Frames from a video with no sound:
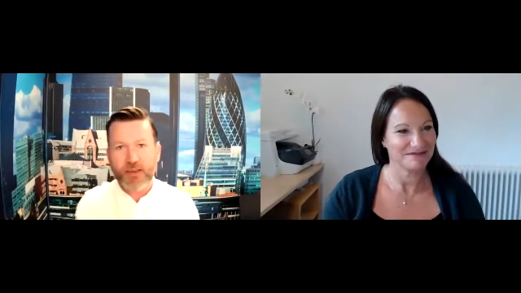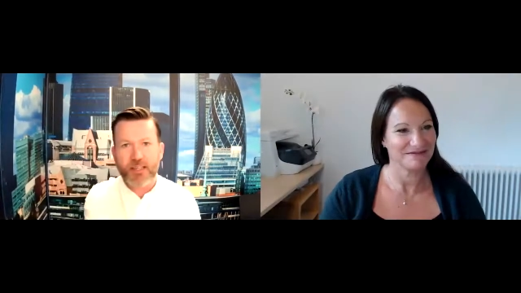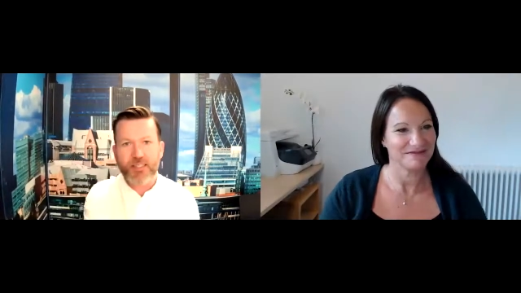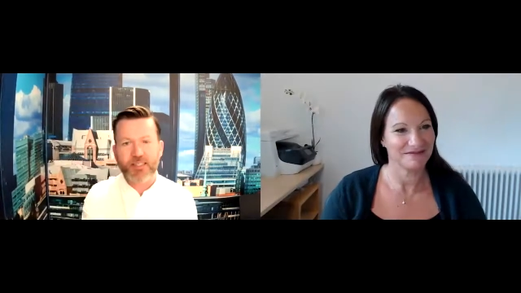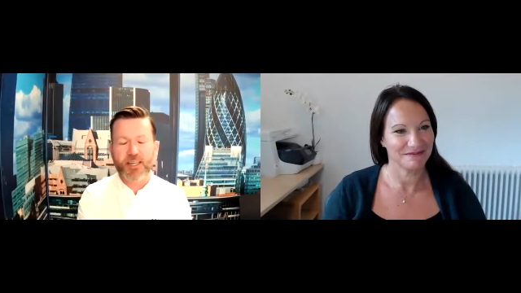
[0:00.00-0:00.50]

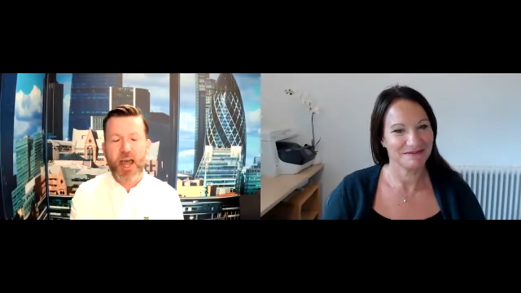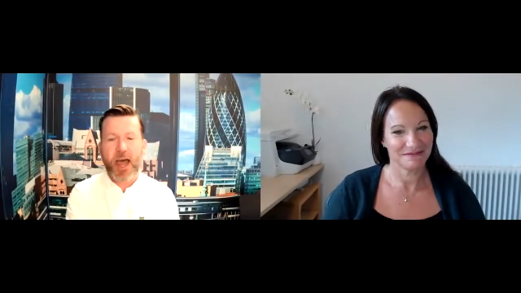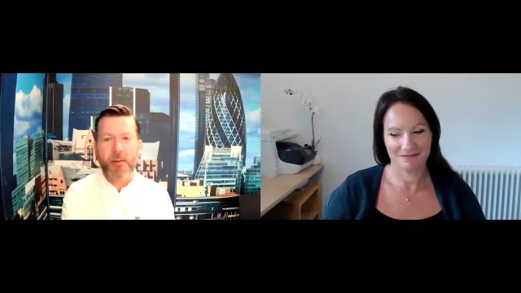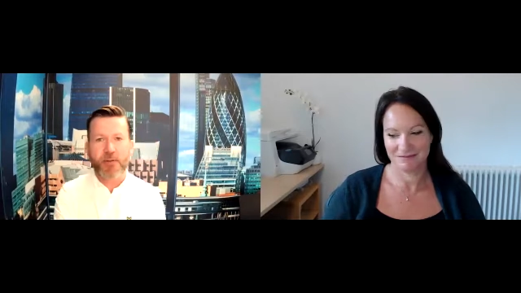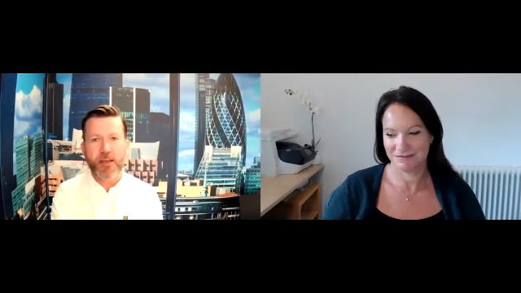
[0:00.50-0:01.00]
Speaker 1: this
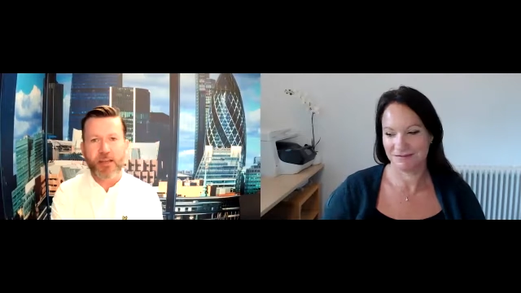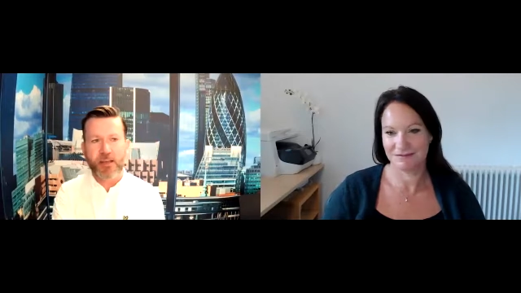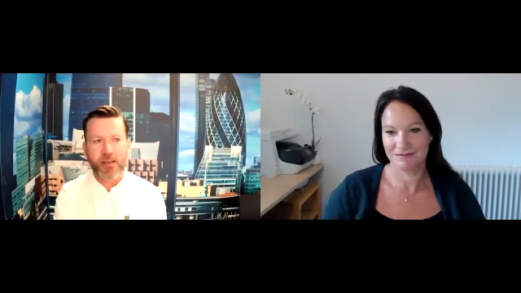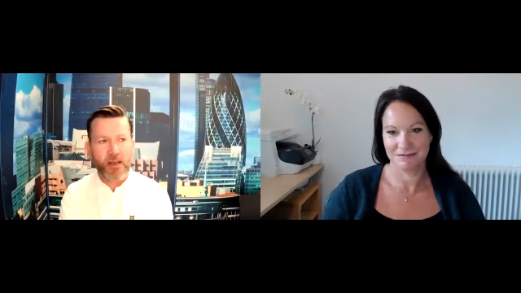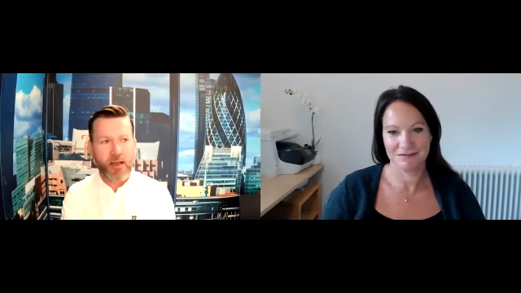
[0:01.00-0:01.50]
happening,
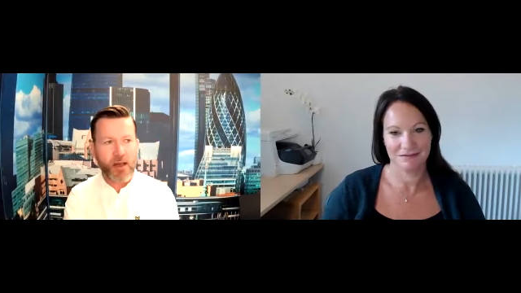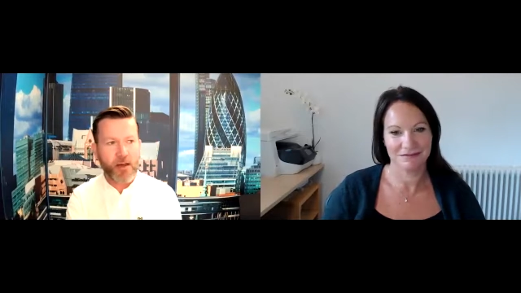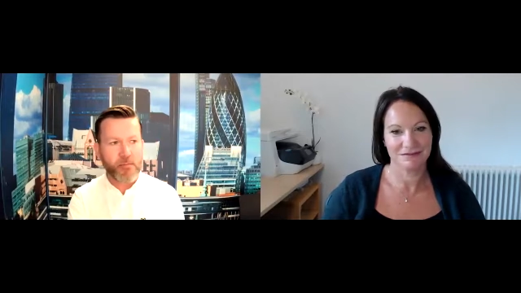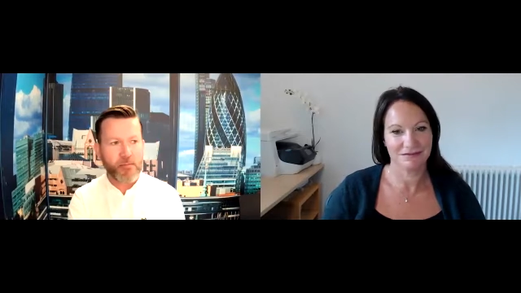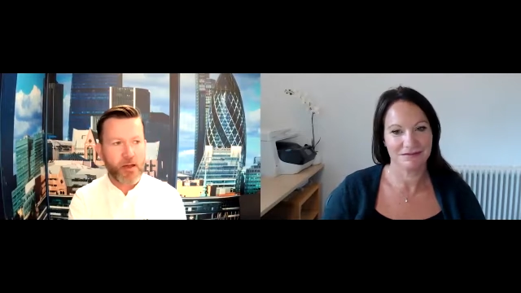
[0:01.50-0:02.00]
um,
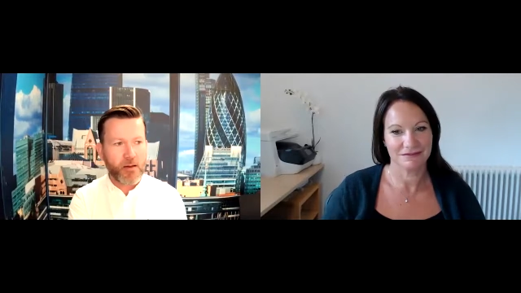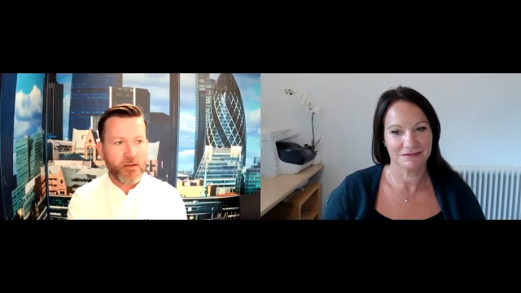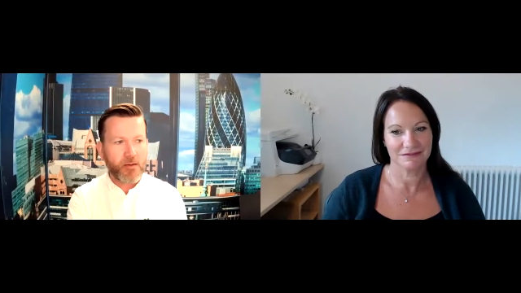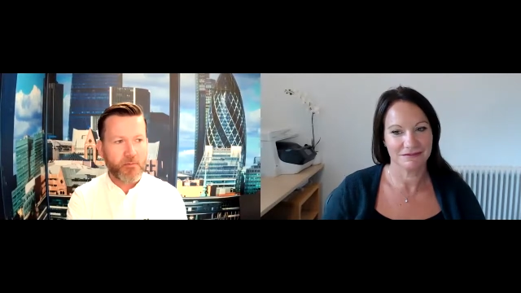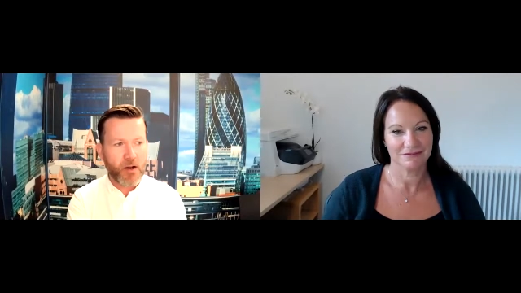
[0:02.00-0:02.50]

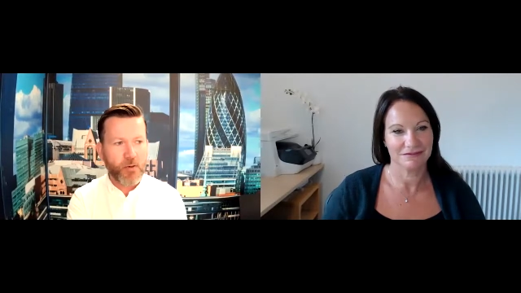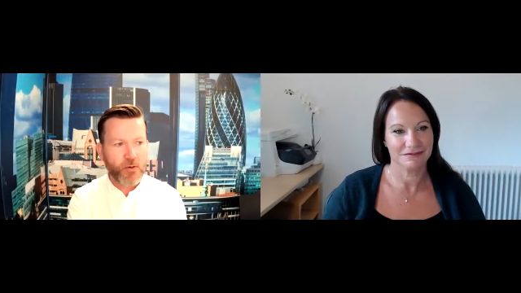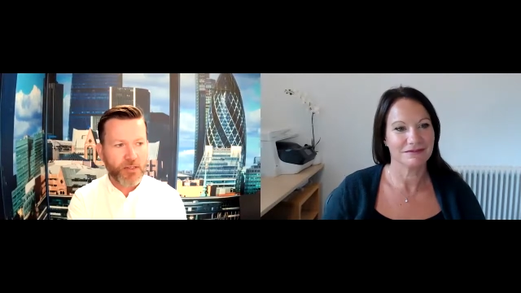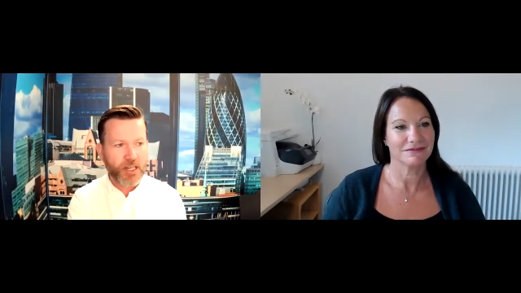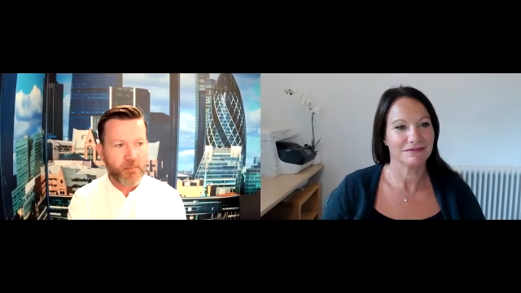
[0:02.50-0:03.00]
I would
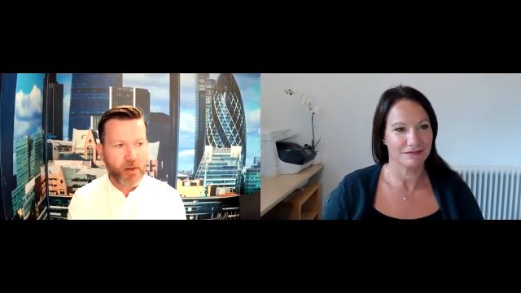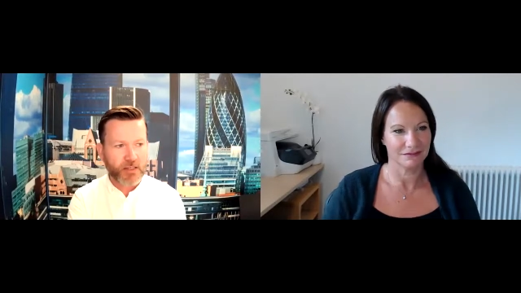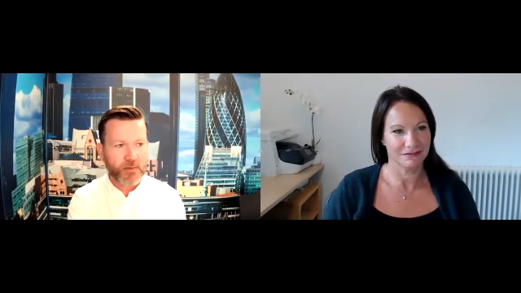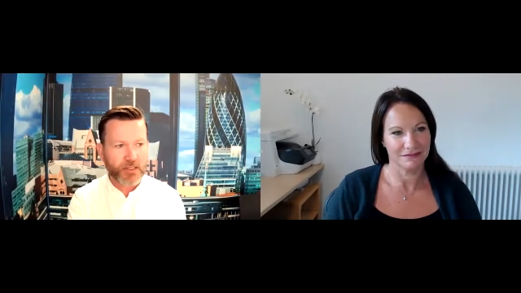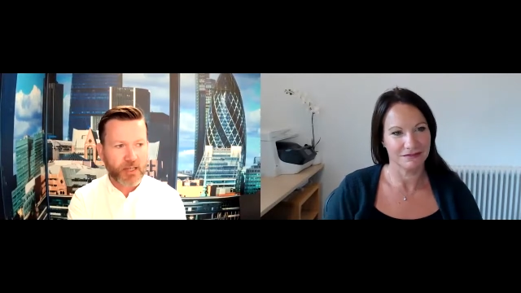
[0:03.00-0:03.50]
say Maxwell
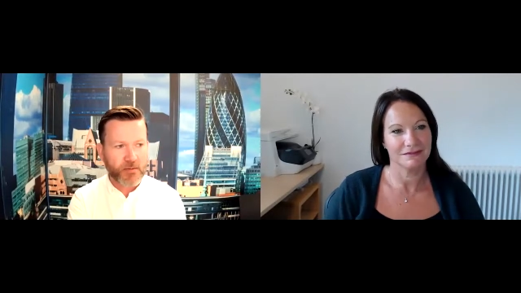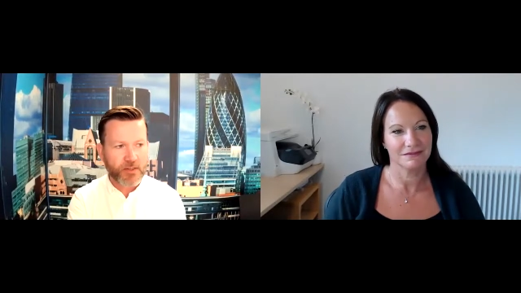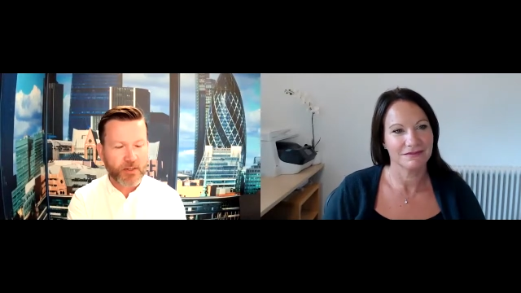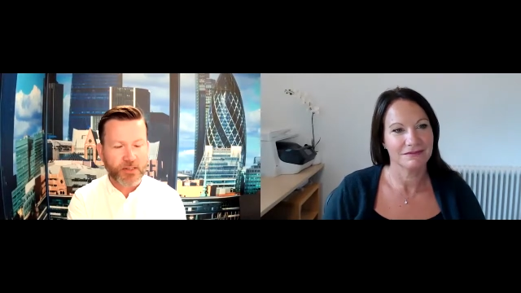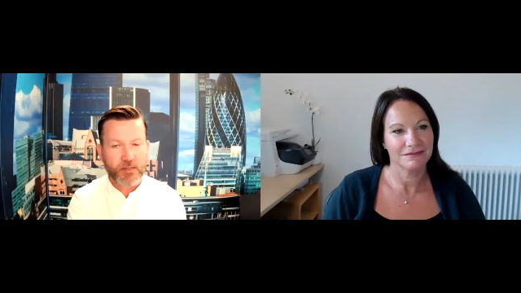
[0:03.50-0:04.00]
Stephens
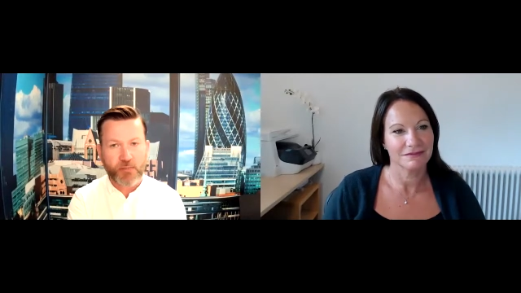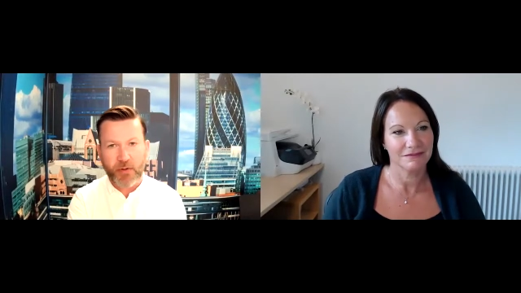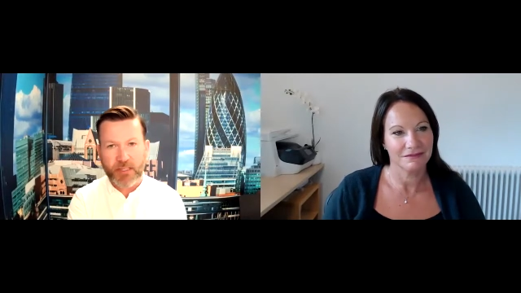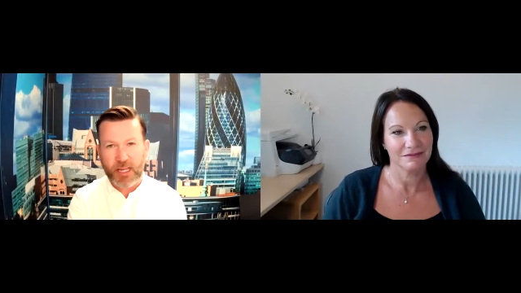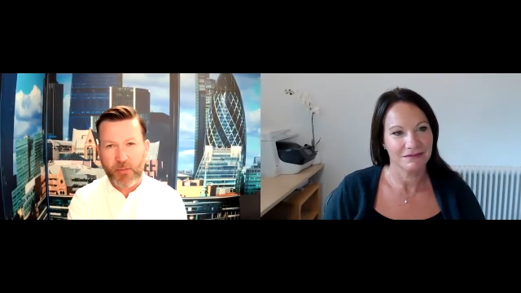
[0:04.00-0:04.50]
used to probably
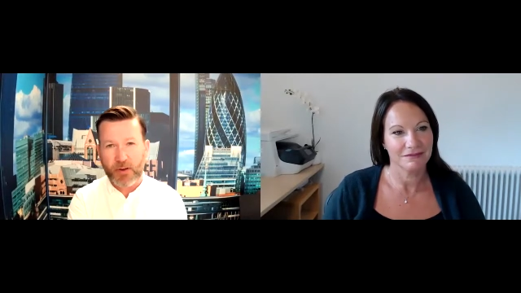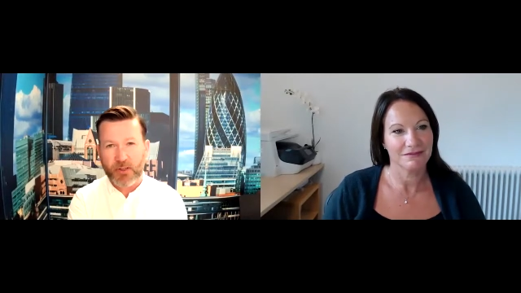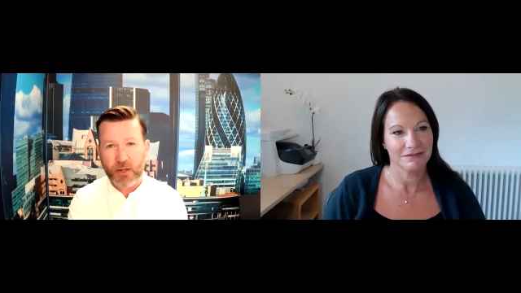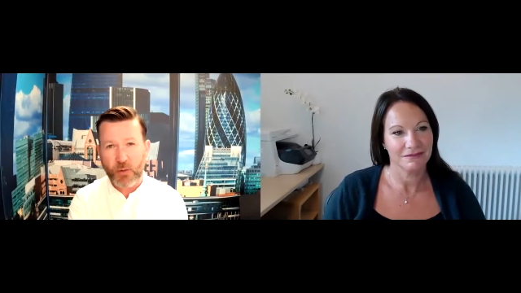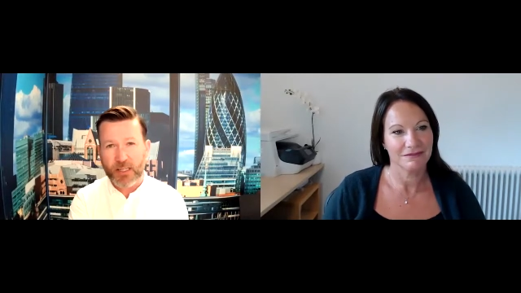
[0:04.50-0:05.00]
take about two
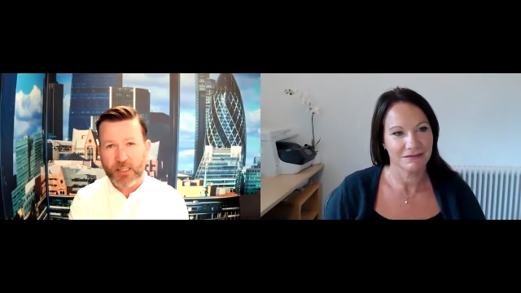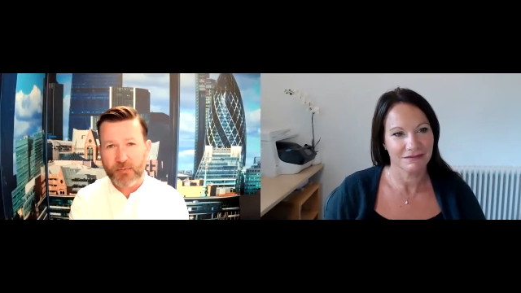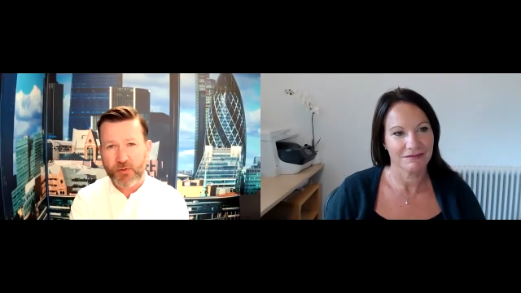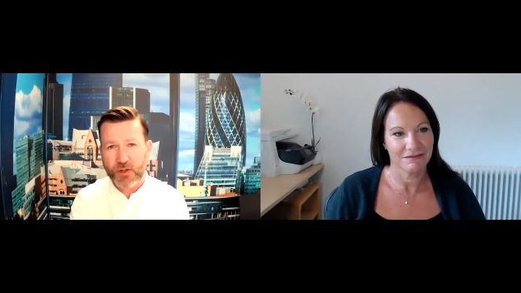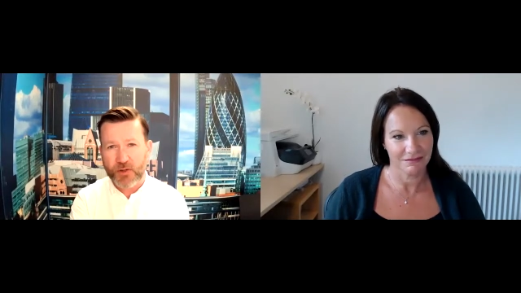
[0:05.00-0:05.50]
weeks to
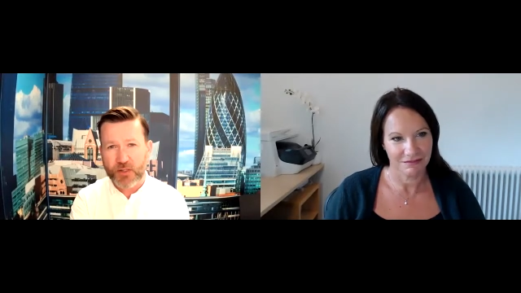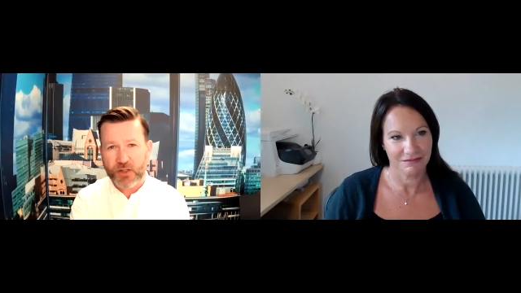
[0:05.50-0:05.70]
produce a